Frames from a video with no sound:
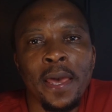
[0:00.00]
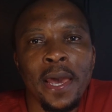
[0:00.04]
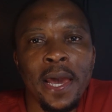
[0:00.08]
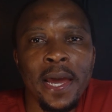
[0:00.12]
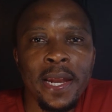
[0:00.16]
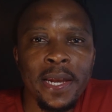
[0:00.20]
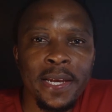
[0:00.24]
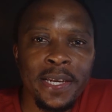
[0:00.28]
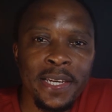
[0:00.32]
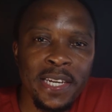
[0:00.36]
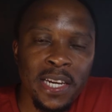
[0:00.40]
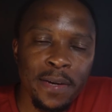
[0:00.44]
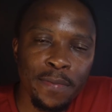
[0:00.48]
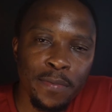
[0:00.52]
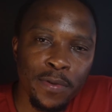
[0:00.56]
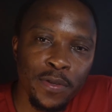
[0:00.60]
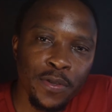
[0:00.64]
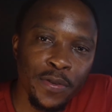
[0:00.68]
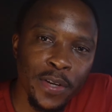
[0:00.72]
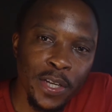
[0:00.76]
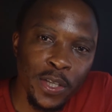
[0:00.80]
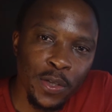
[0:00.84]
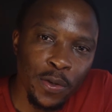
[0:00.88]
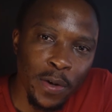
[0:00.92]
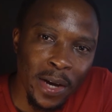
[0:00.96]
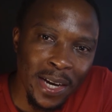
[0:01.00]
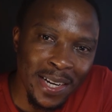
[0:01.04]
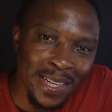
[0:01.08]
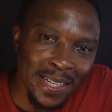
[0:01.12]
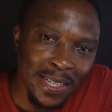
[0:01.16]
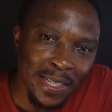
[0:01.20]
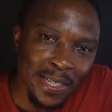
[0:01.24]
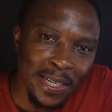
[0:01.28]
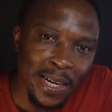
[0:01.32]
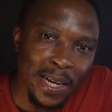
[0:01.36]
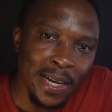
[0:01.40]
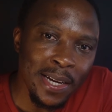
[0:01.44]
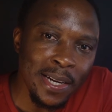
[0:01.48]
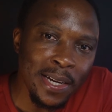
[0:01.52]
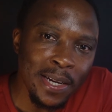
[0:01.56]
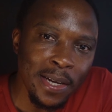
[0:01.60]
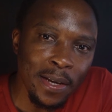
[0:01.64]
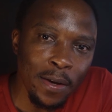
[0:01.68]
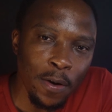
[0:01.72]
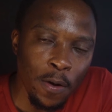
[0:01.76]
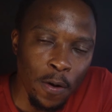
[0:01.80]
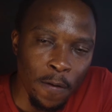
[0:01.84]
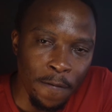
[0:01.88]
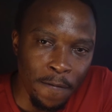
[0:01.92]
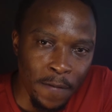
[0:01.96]
and demonstrates your
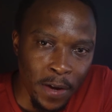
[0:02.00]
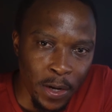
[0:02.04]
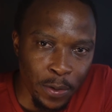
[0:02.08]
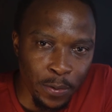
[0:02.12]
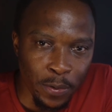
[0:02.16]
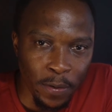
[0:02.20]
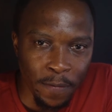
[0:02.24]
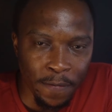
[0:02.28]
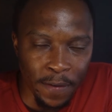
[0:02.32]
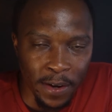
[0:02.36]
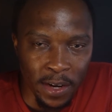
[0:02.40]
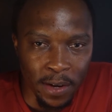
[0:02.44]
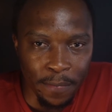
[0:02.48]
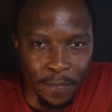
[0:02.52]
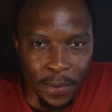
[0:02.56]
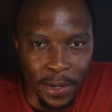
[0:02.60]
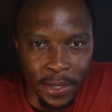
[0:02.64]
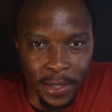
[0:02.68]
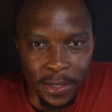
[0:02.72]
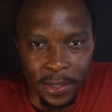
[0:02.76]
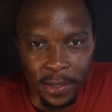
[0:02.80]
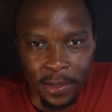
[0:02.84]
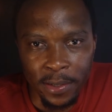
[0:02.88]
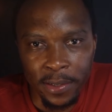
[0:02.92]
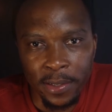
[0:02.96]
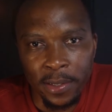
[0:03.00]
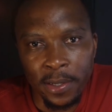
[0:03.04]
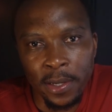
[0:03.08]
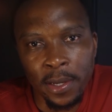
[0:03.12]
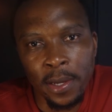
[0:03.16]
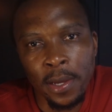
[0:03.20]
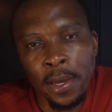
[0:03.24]
understanding of network fundamentals.